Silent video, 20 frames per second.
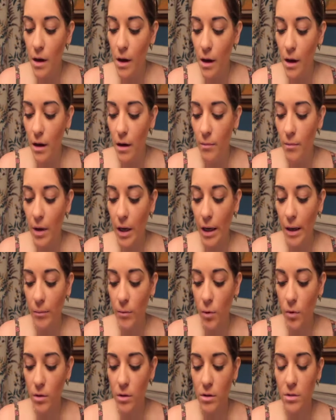
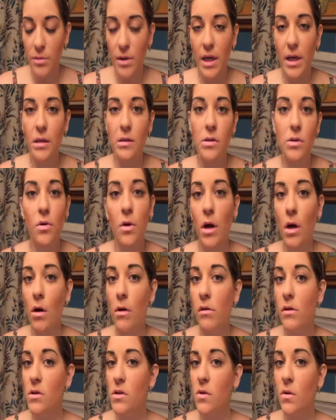I'm going to be answering
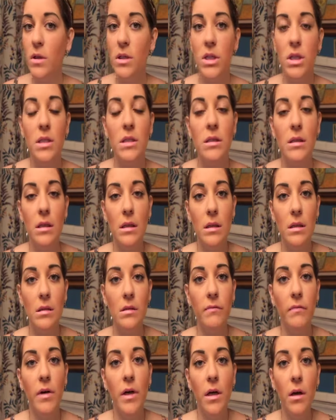all those questions in
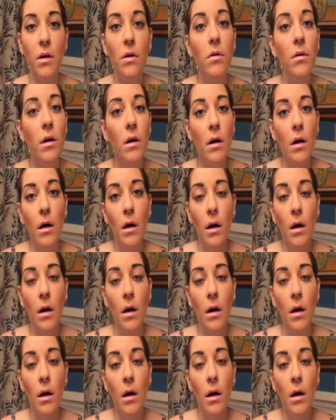this video.